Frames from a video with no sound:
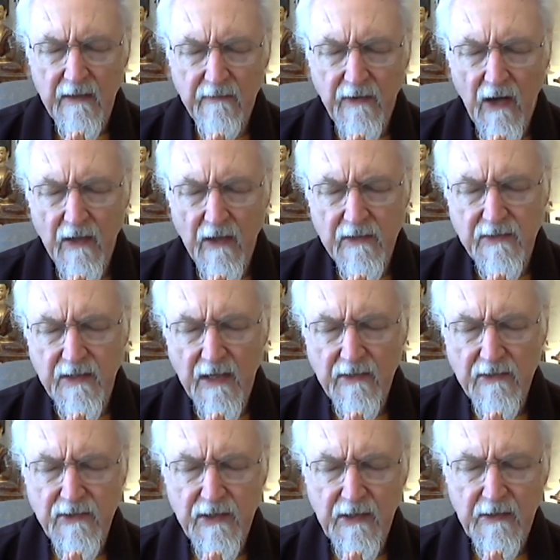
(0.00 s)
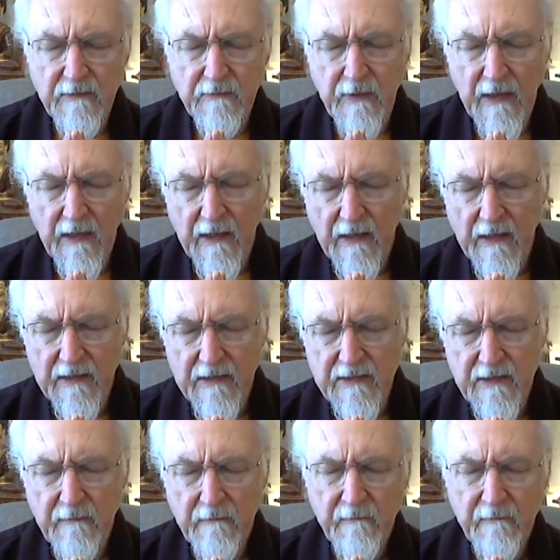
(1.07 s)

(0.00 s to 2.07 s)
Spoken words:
of all sentient beings.